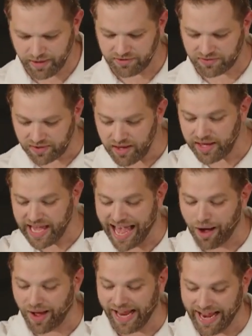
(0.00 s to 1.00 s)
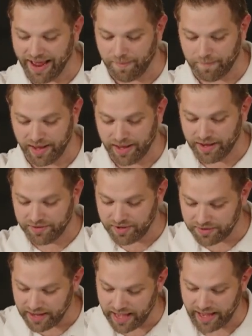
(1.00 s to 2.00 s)
See how I am
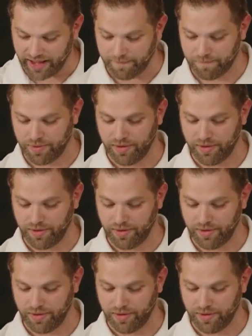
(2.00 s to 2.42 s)
today.